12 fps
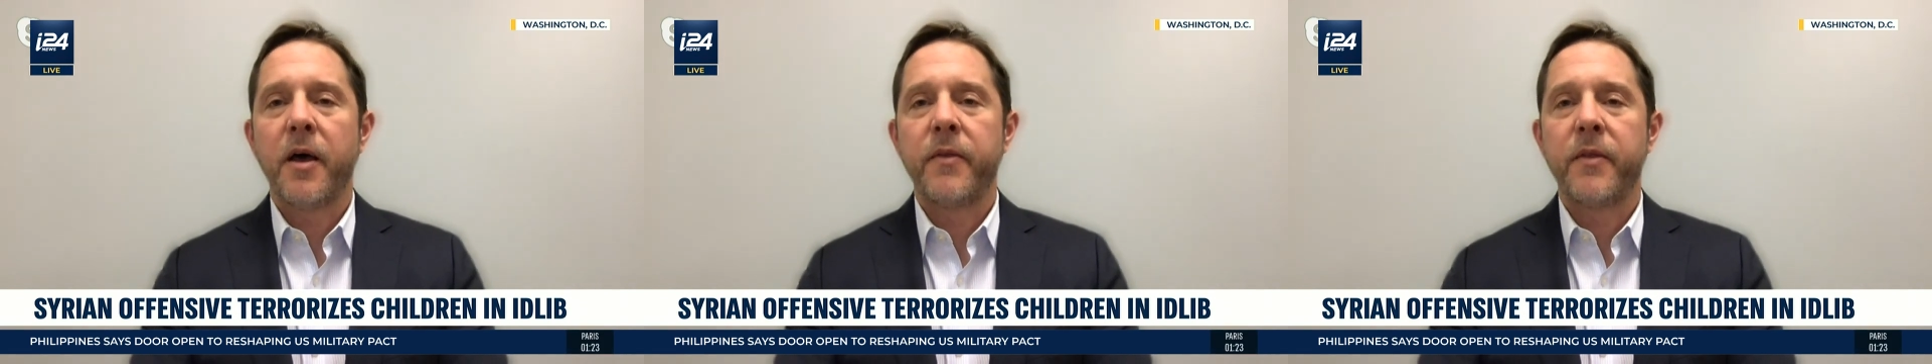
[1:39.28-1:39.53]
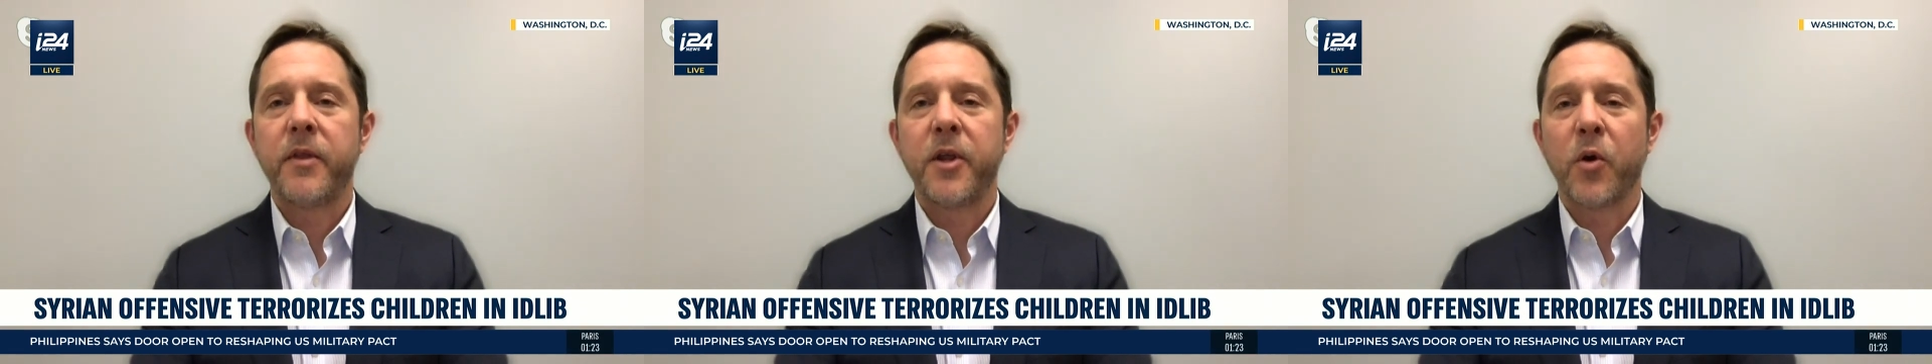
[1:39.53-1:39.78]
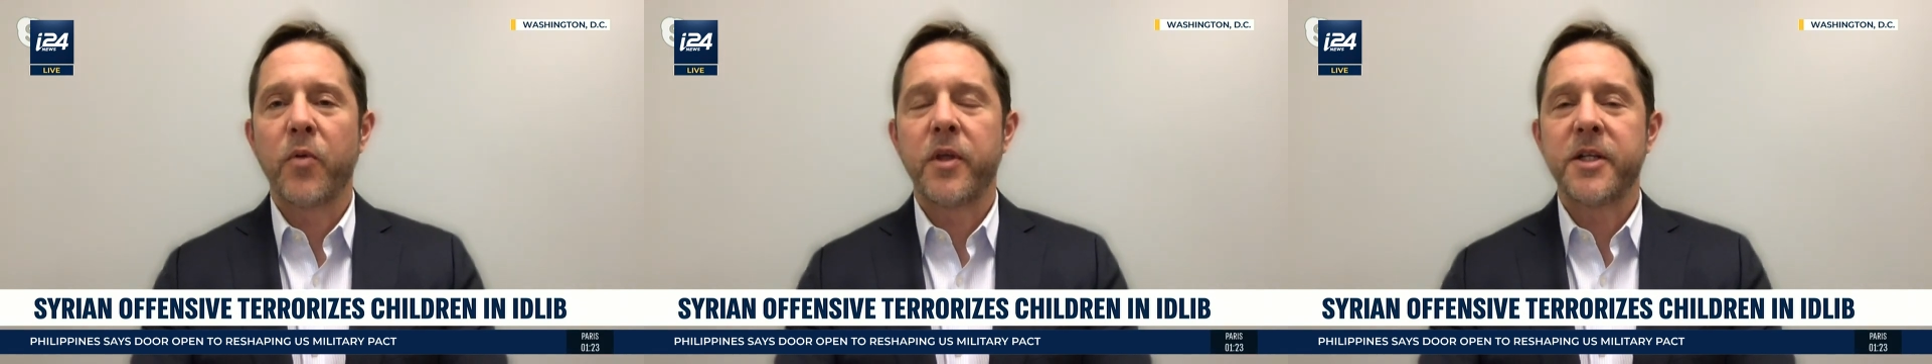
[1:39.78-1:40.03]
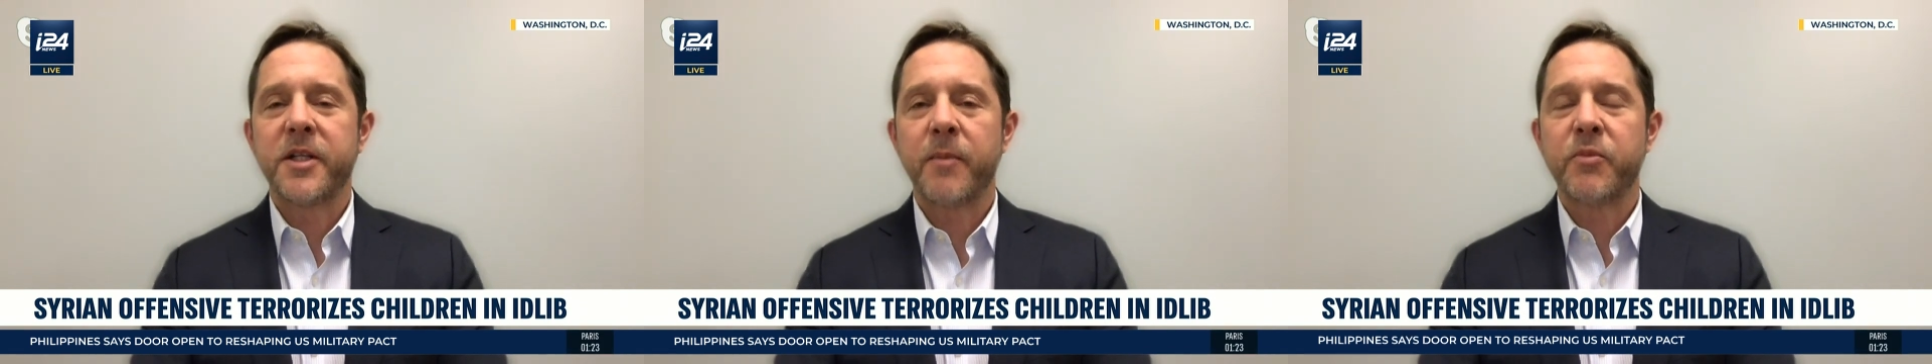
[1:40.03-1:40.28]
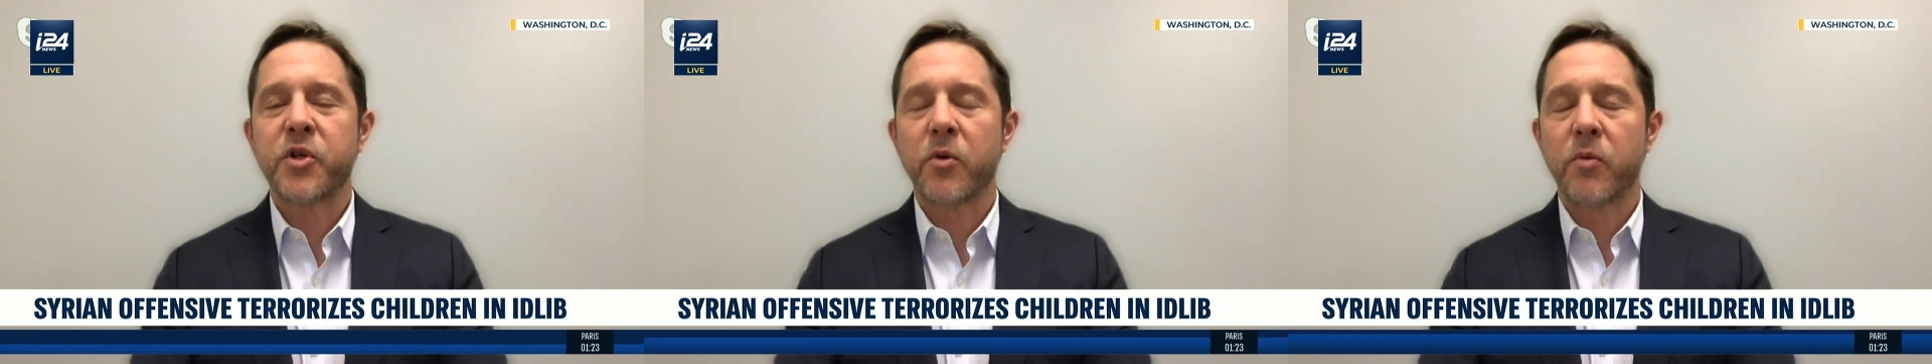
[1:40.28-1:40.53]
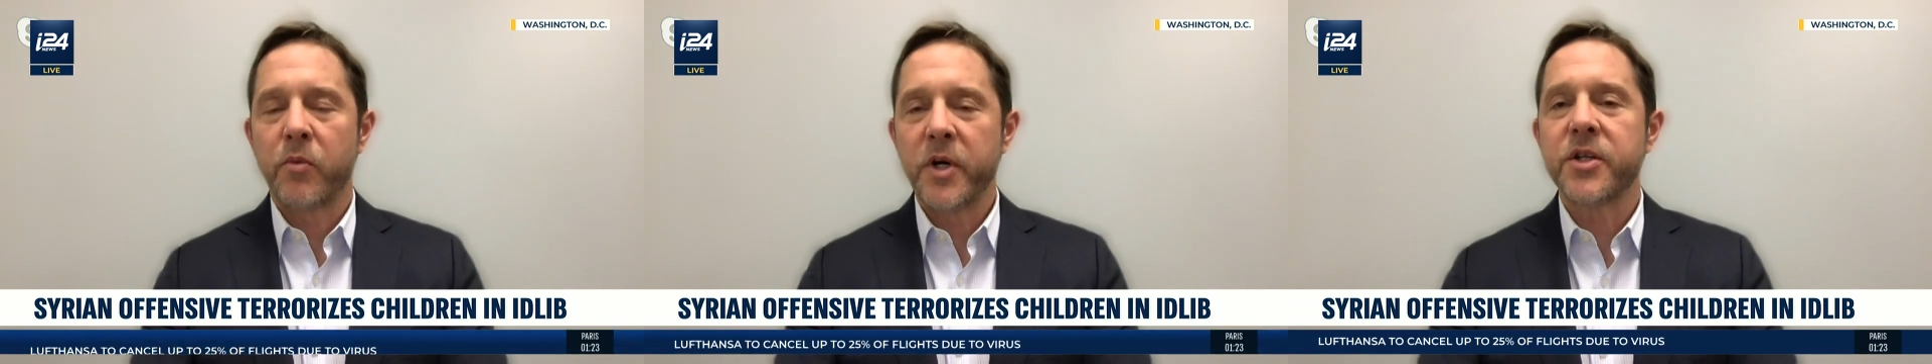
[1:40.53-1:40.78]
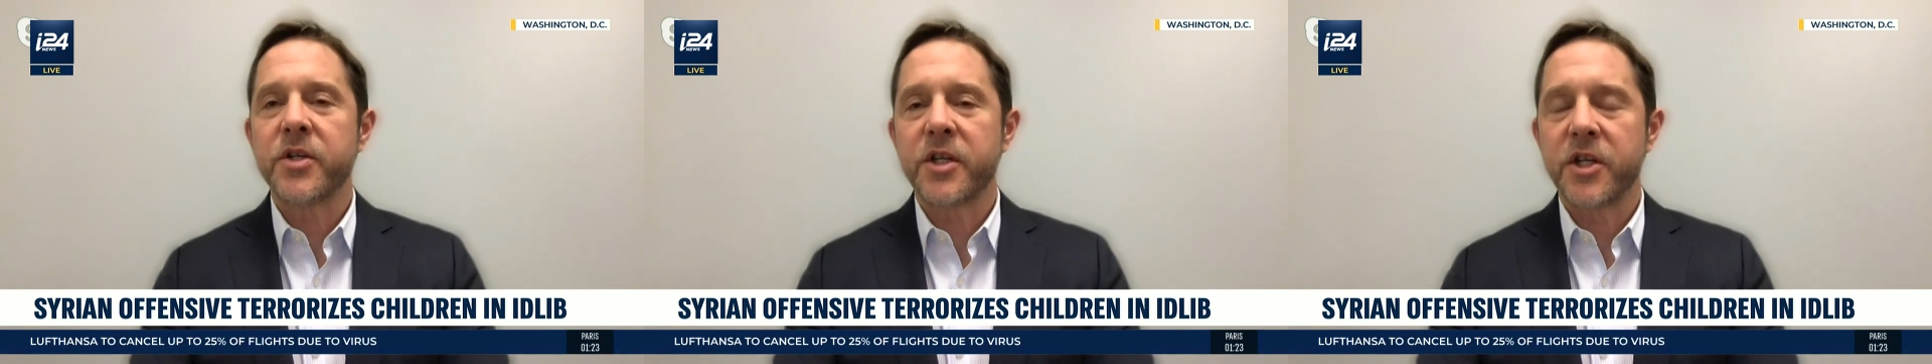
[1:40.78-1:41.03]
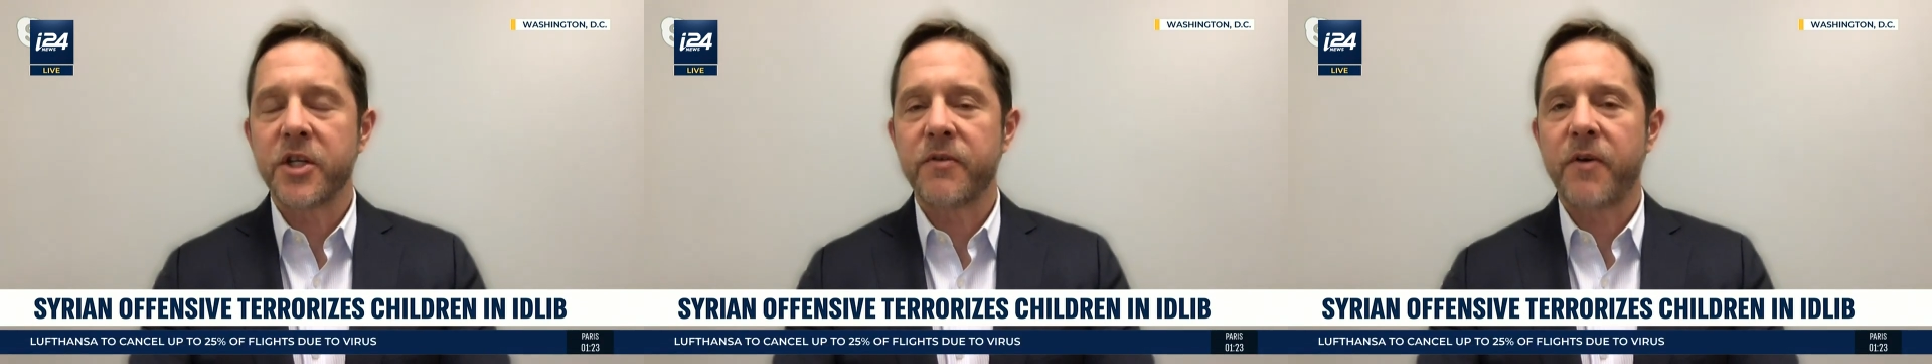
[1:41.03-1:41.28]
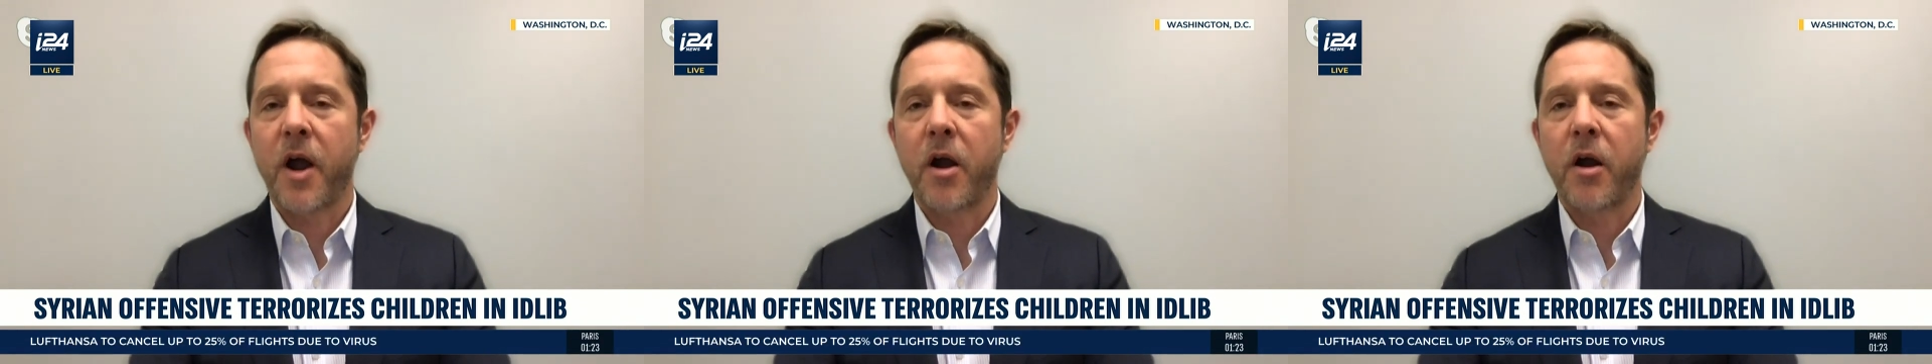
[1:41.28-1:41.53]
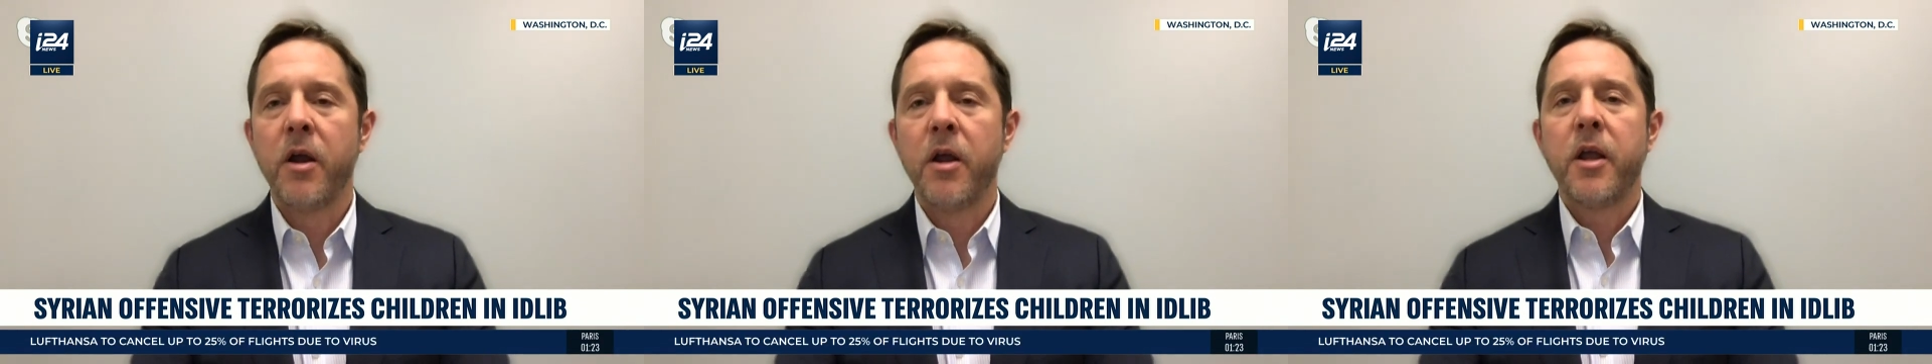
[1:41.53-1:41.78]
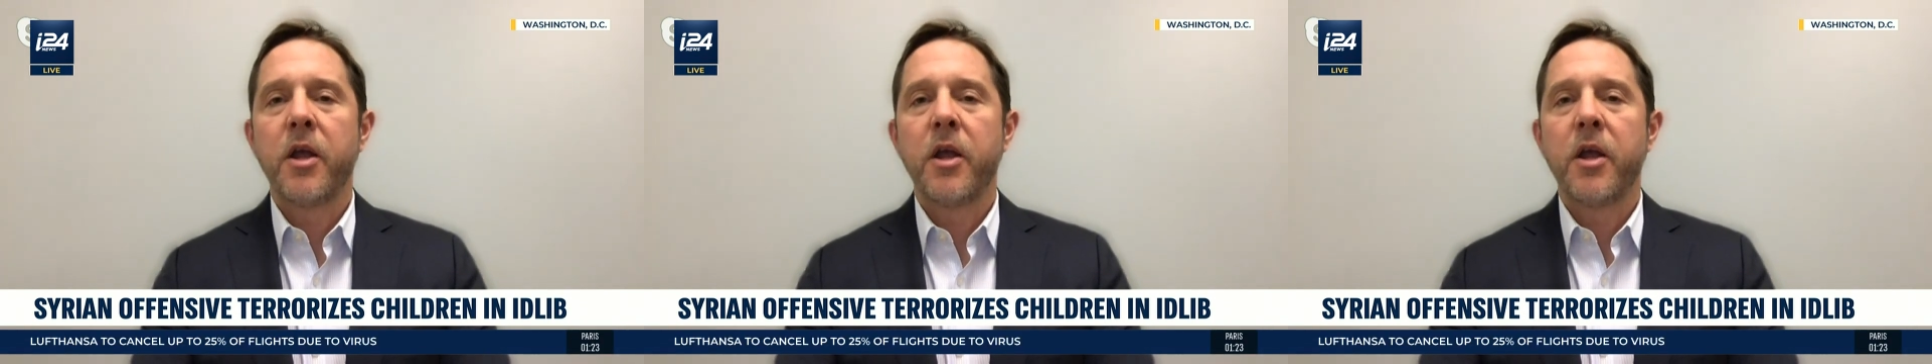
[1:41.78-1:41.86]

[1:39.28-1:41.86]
uh, uh, you know, the attempts to reach a ceasefire,